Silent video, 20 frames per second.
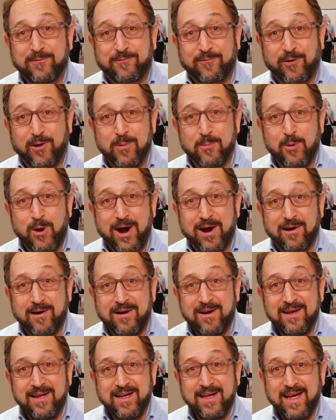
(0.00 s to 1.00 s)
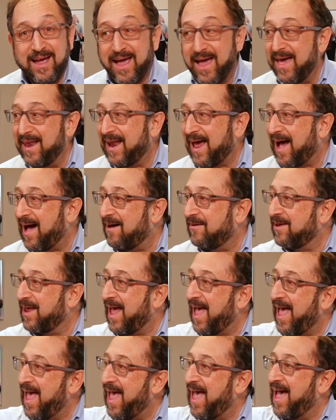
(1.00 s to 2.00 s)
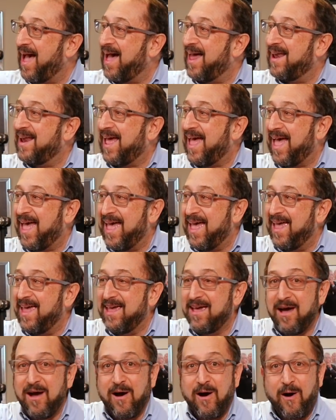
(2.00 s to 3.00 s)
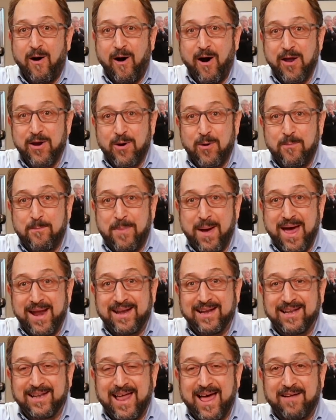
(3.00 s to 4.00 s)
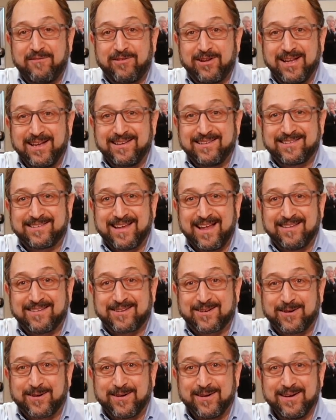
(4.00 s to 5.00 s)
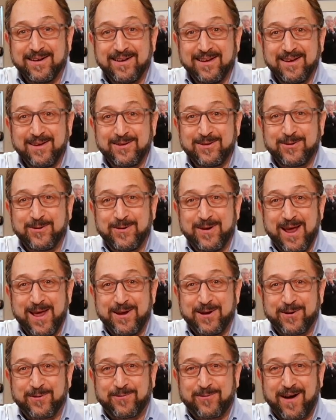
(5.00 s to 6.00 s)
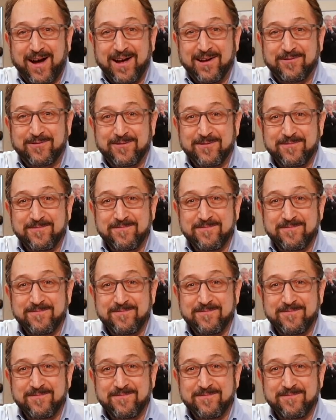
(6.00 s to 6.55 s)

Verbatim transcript: the firmware, and how to add a auto bed leveling sensor to an Ender 5.